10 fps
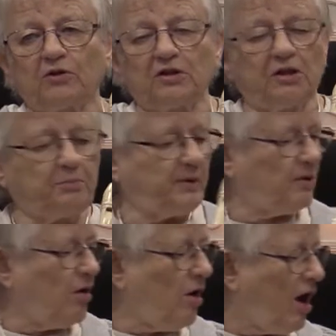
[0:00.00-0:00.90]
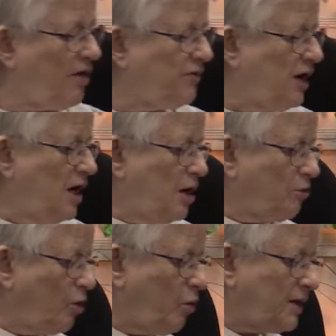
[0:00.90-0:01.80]
little bit off.
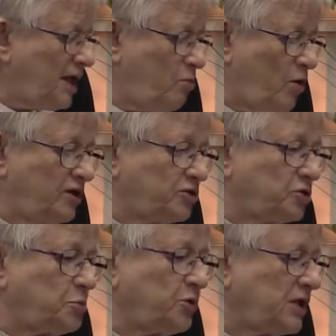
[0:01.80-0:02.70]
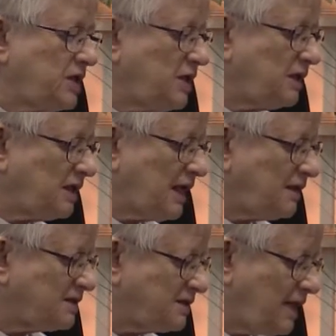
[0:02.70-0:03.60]
Well, what I wanted to bring in, and
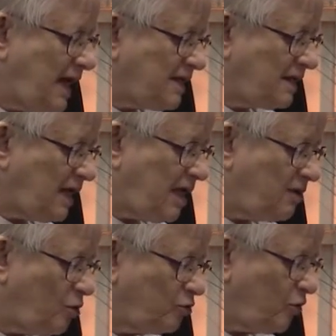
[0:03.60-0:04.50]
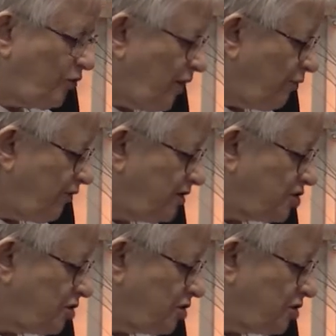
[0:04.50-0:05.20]
I'll start it, I don't know if I'll finish